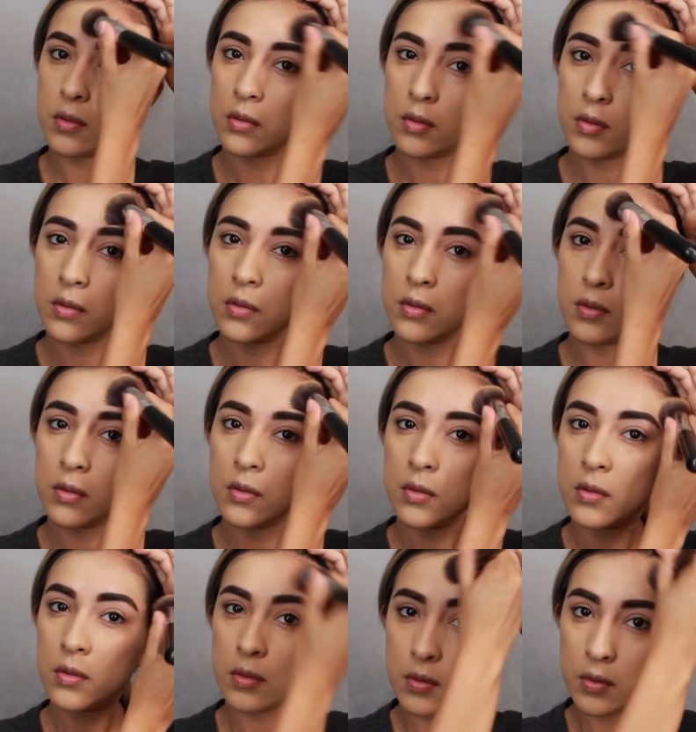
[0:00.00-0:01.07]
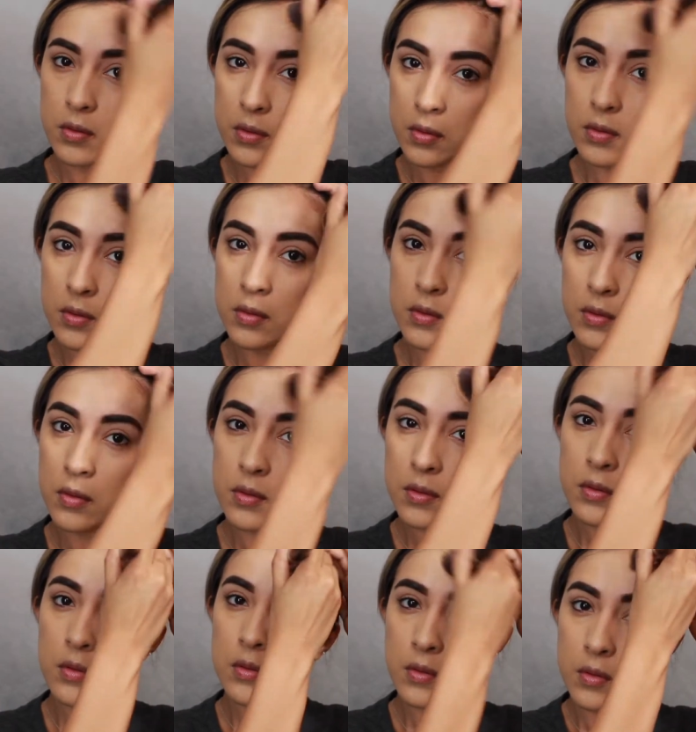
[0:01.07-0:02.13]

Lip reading: No one is speaking in this clip.